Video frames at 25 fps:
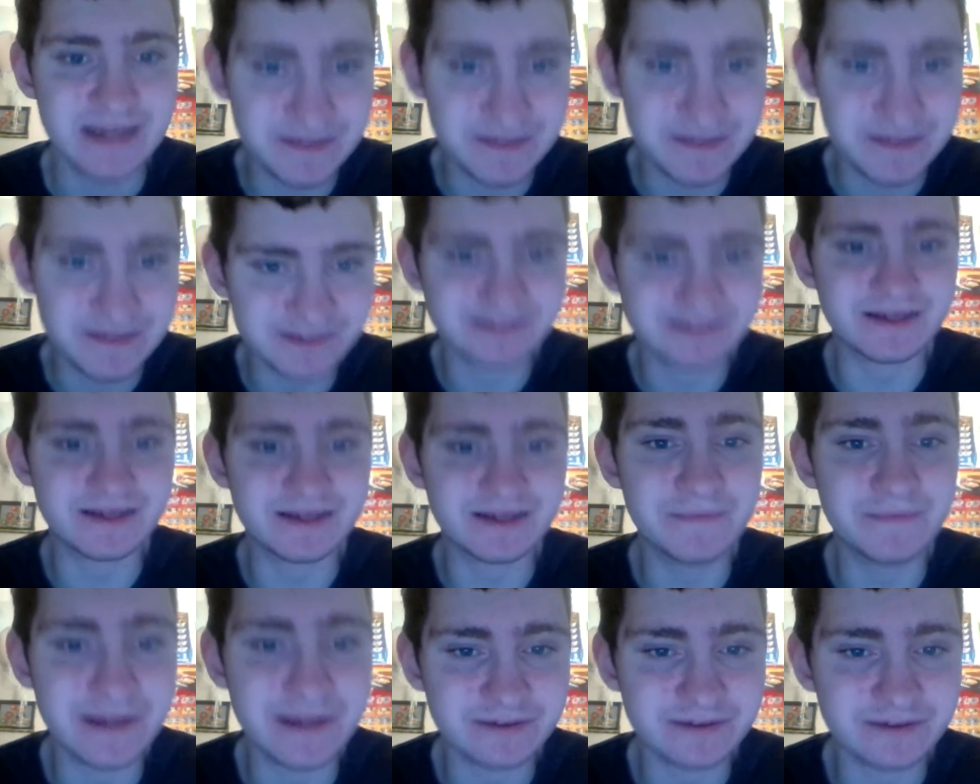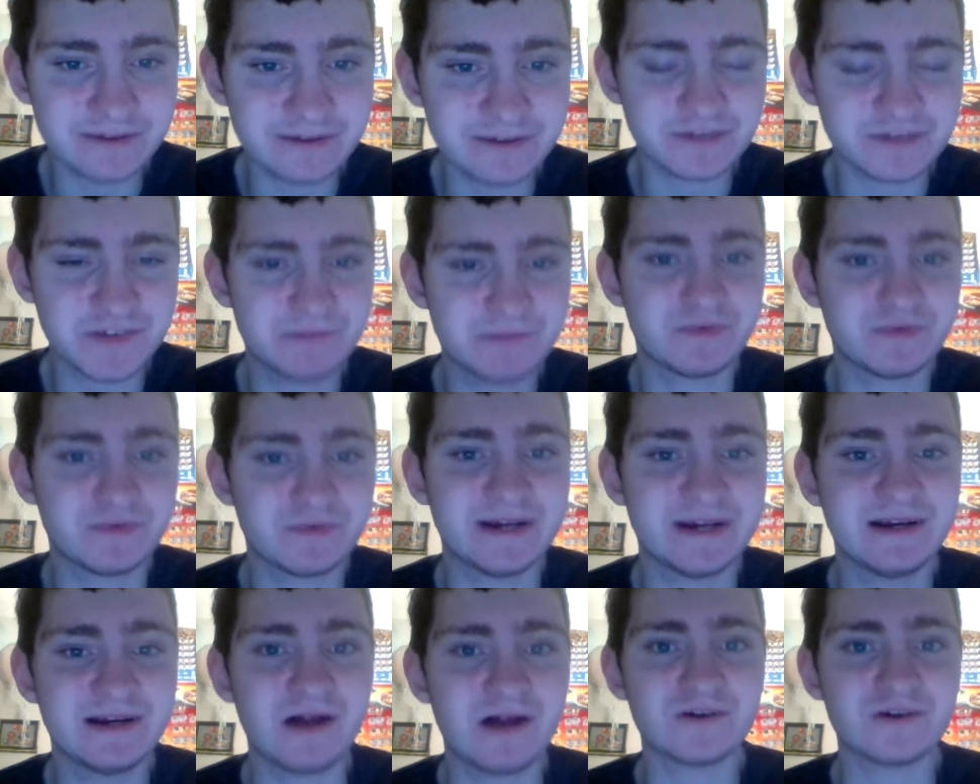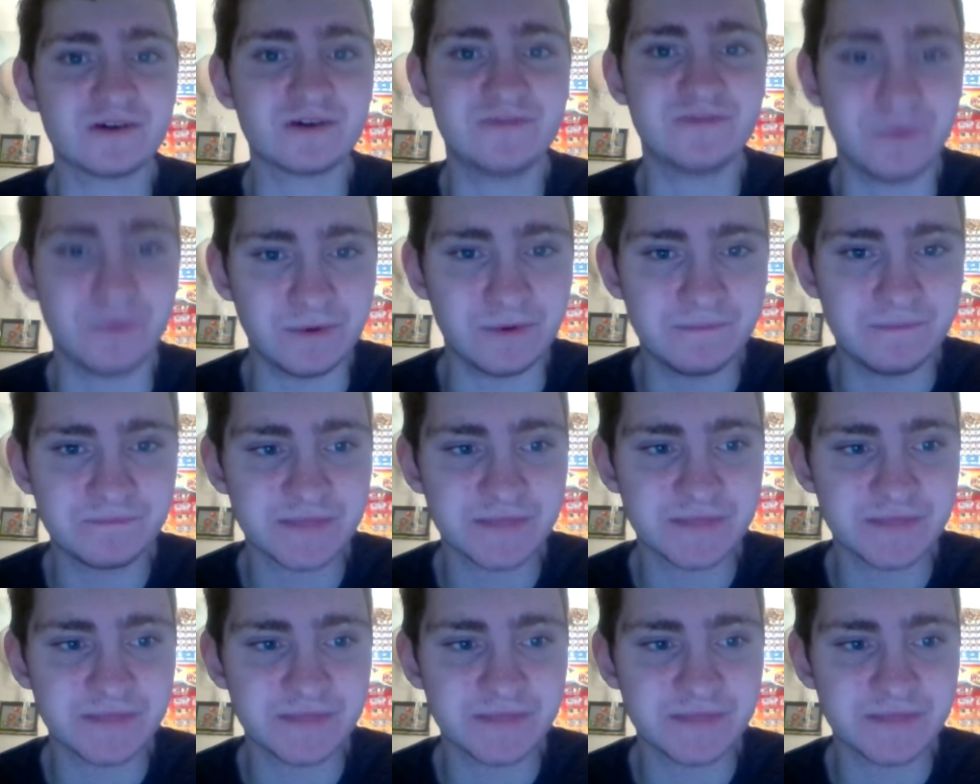if your thumbnails are very bright and colorful,